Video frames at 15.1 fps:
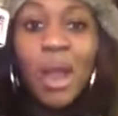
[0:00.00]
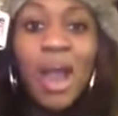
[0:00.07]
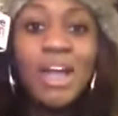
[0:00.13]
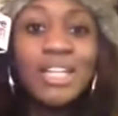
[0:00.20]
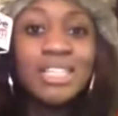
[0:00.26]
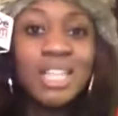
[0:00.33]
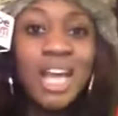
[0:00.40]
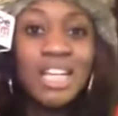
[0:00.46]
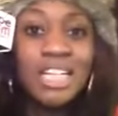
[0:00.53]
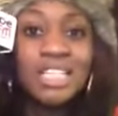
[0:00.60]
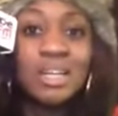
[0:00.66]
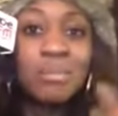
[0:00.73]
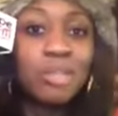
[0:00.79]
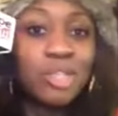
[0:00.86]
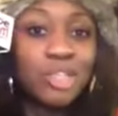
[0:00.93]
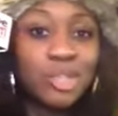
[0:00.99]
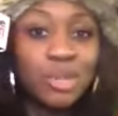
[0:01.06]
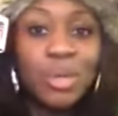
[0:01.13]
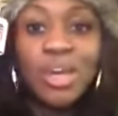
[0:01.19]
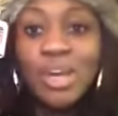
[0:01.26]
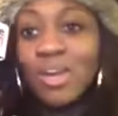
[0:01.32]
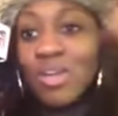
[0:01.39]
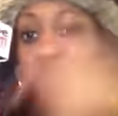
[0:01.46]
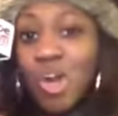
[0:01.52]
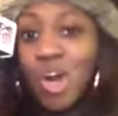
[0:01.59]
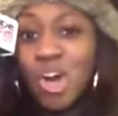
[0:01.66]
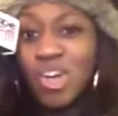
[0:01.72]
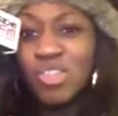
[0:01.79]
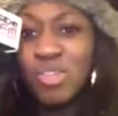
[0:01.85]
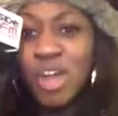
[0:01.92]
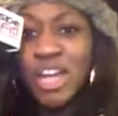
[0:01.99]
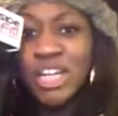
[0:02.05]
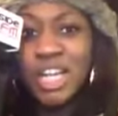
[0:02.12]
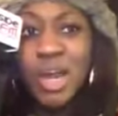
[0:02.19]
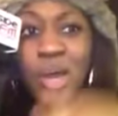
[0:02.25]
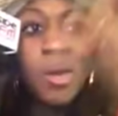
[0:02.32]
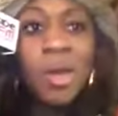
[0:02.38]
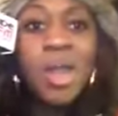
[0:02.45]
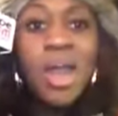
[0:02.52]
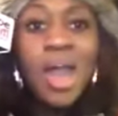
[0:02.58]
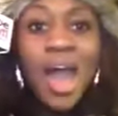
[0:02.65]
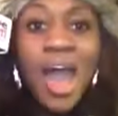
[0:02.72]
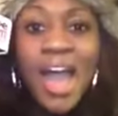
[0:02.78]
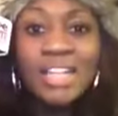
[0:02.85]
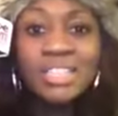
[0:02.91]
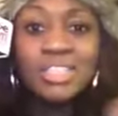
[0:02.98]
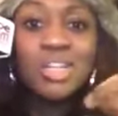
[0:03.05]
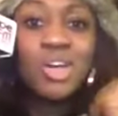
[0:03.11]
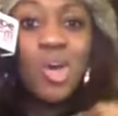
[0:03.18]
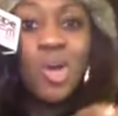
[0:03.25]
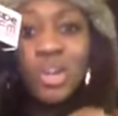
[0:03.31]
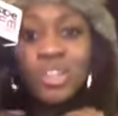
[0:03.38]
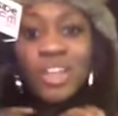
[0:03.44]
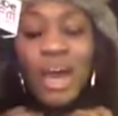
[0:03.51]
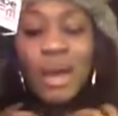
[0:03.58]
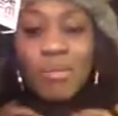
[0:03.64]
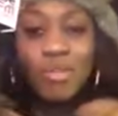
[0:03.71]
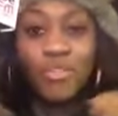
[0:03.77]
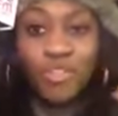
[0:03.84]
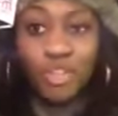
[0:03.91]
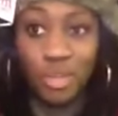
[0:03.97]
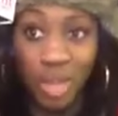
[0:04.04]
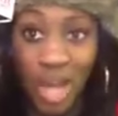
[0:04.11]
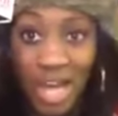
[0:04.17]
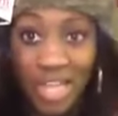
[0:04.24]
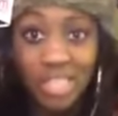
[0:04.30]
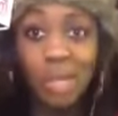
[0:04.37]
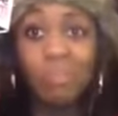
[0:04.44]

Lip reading: I decided I'm going to do it on radio and on camera for you guys.